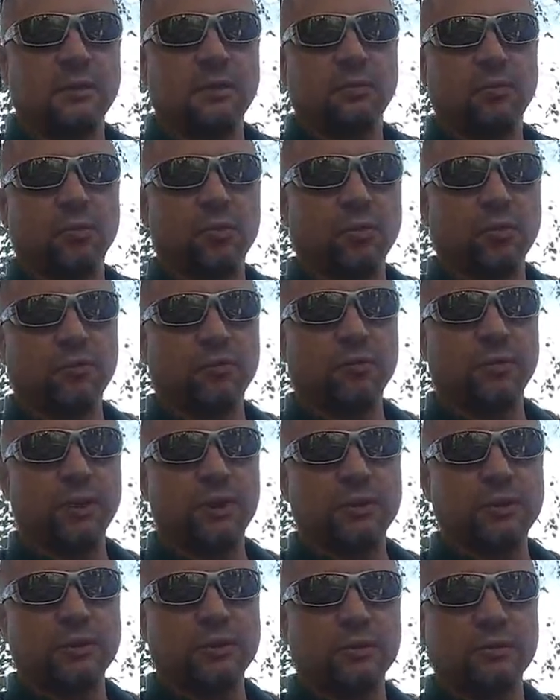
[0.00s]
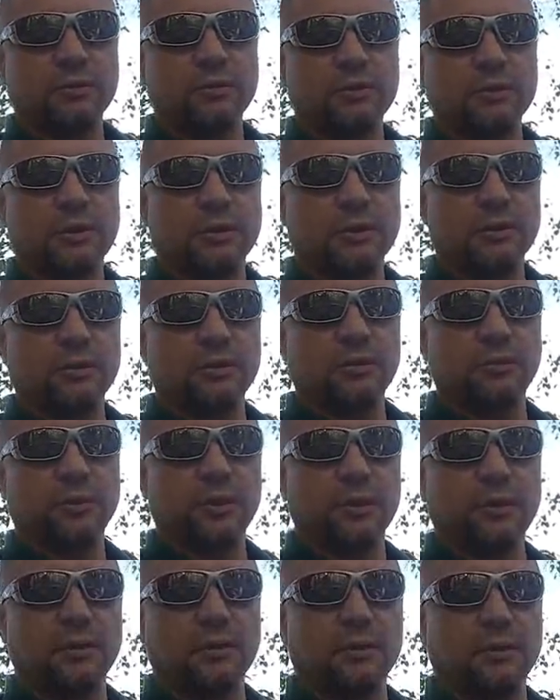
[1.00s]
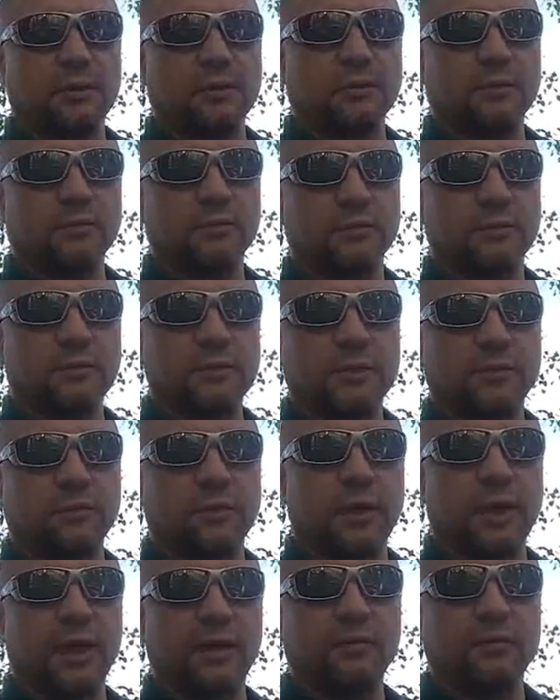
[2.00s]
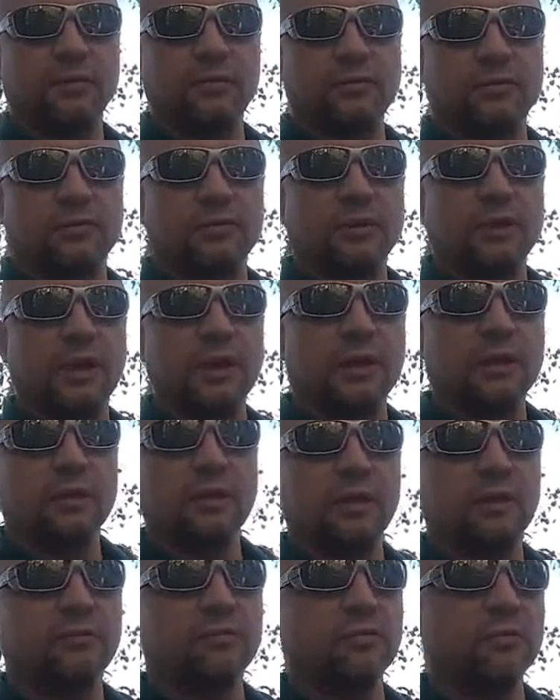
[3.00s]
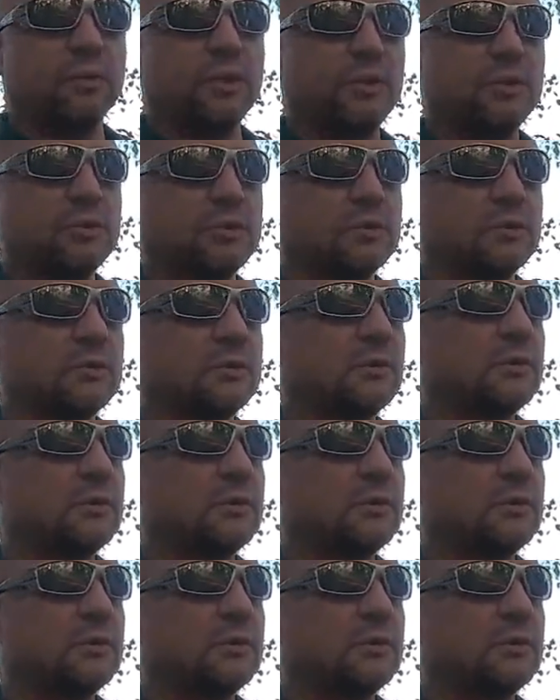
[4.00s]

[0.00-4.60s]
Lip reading: more information, seek a little bit of different avenues of gaining that information.